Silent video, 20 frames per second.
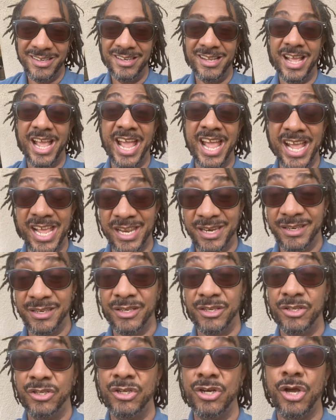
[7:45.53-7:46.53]

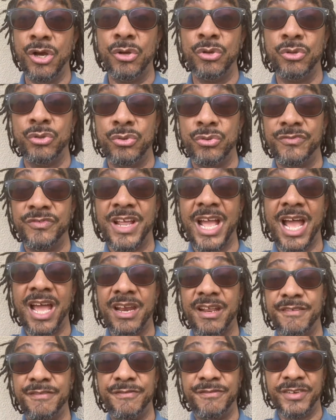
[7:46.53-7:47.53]
And, you know, you've got
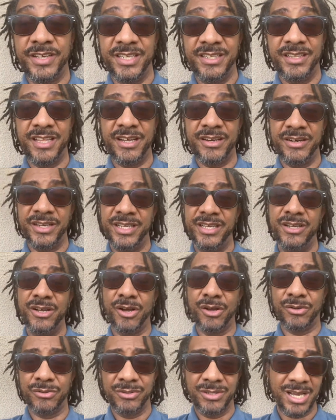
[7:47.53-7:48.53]
to feed their
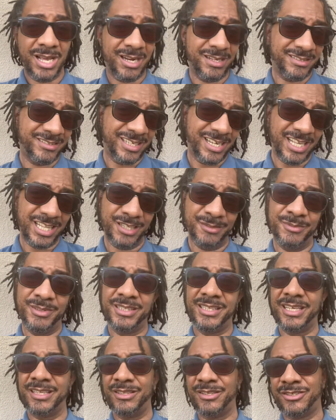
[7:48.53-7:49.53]
ego. You got to tell them that
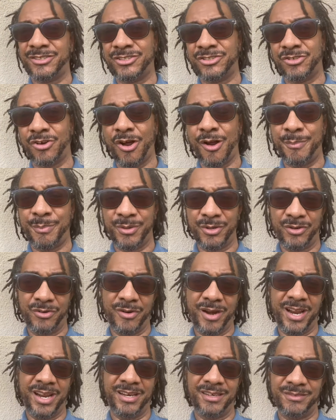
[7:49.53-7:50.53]
they look sharp and
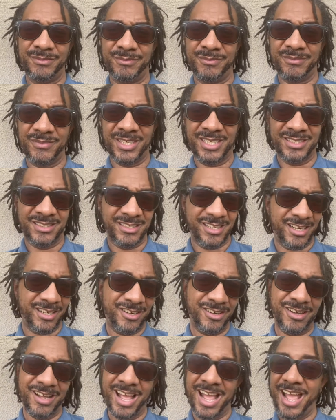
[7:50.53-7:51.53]
great, because they're
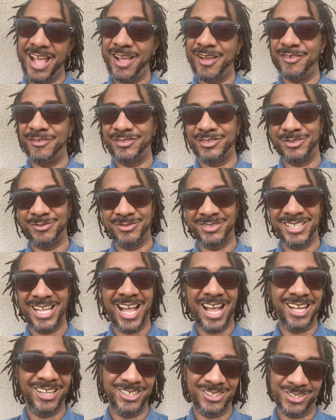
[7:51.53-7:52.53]
going to have some
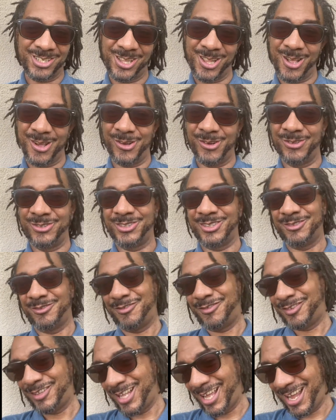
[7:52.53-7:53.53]
stylish clothes and
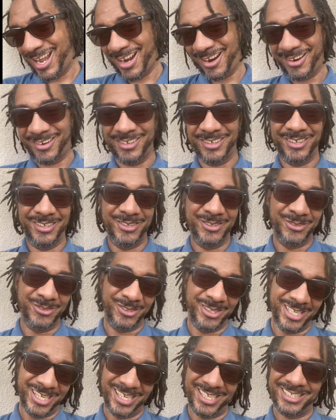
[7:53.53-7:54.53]
flair and the new
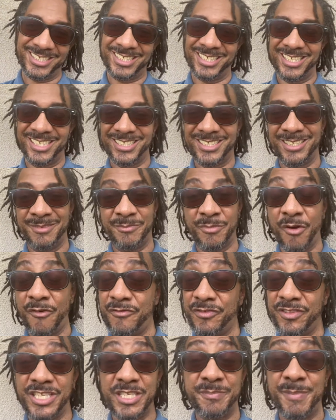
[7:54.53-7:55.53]
this and this. Both
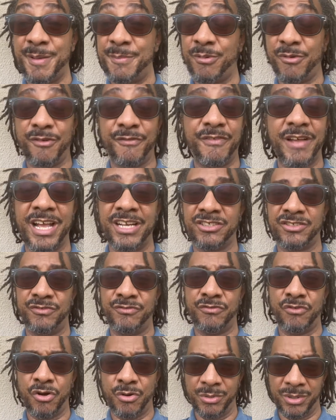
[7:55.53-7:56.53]
of these people are fashion
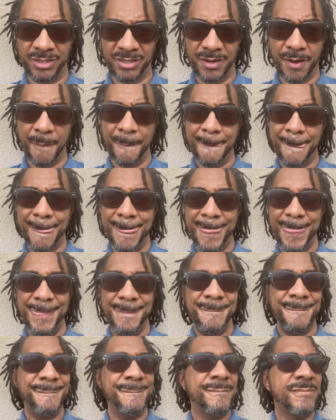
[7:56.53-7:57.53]
forward.
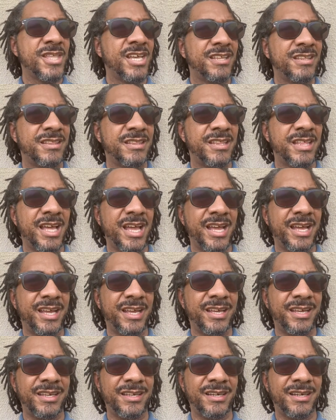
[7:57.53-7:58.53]

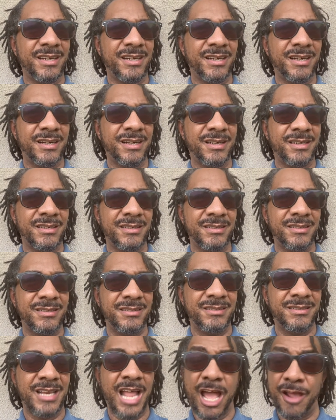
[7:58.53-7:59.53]
They are
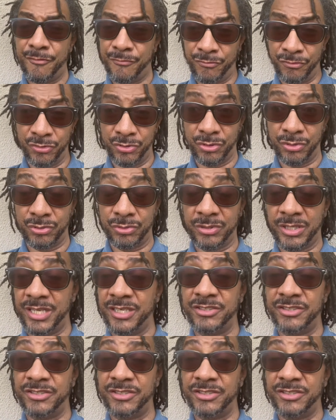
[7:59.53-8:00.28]
not frugal. They're